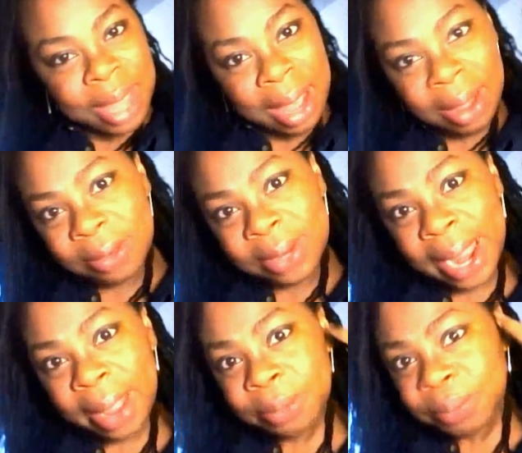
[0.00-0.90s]
I'll hold it
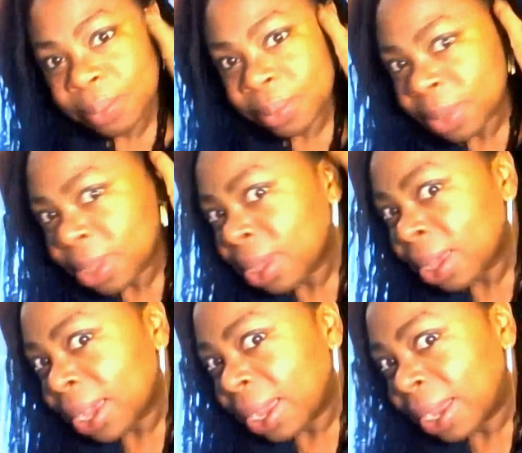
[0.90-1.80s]
out
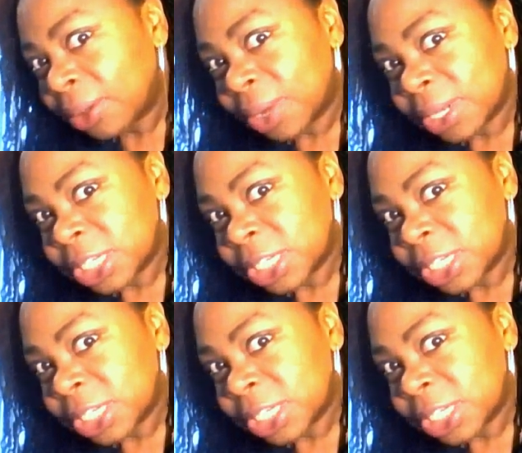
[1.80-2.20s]
and then you can